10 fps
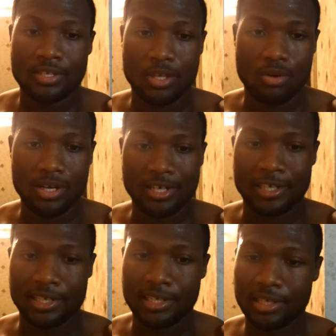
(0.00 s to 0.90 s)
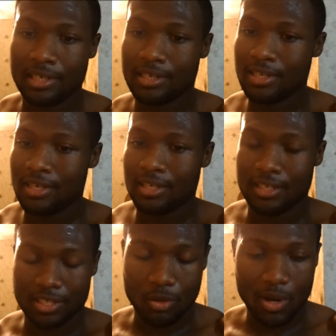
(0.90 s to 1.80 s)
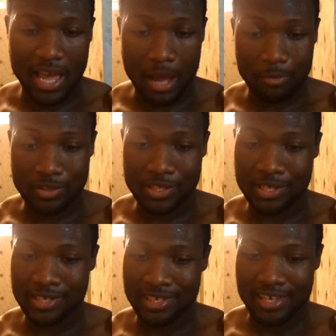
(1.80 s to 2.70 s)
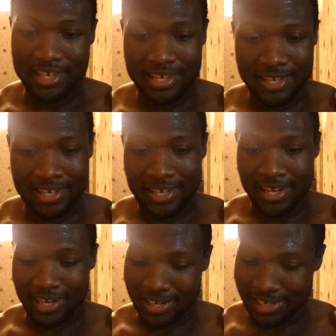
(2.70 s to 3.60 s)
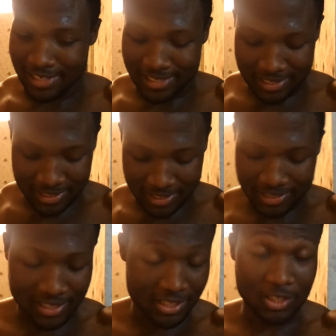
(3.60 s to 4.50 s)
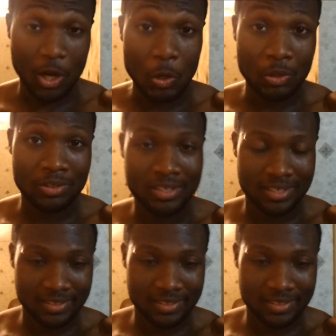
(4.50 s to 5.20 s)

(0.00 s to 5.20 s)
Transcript: So uh, let's see what happens. Uh, let's go.